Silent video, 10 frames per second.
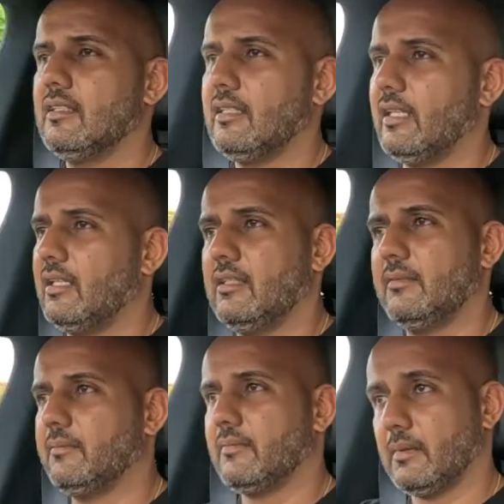yeah.
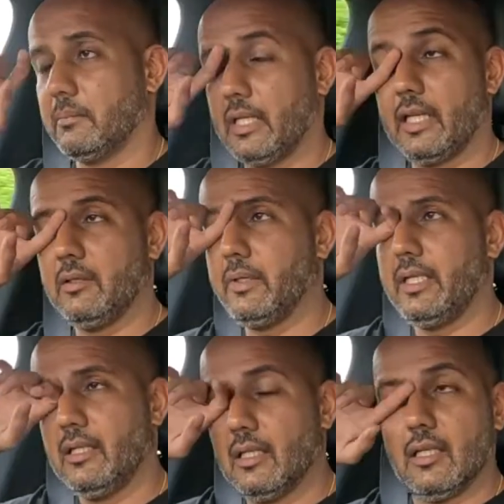But
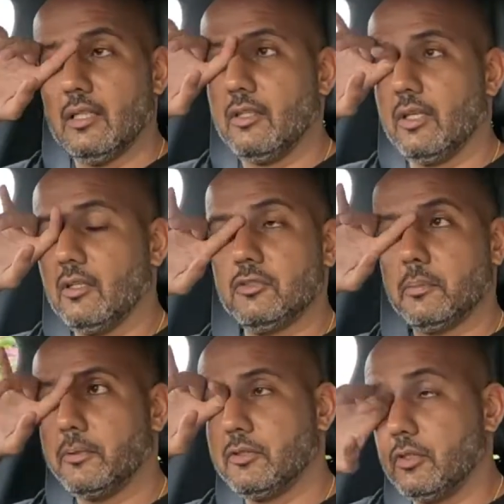anyway, you're not
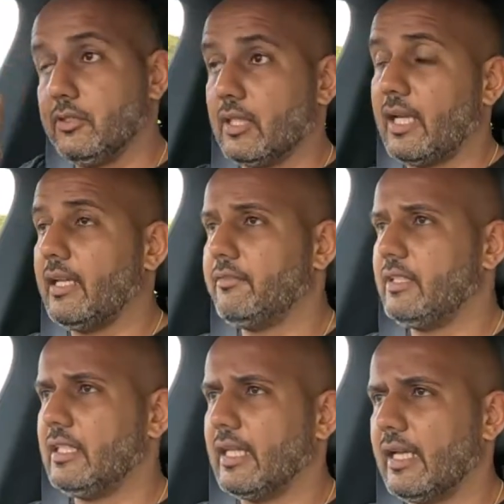supposed to drive
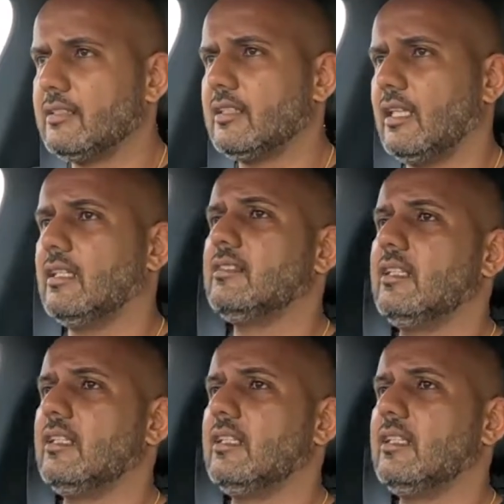the S-Class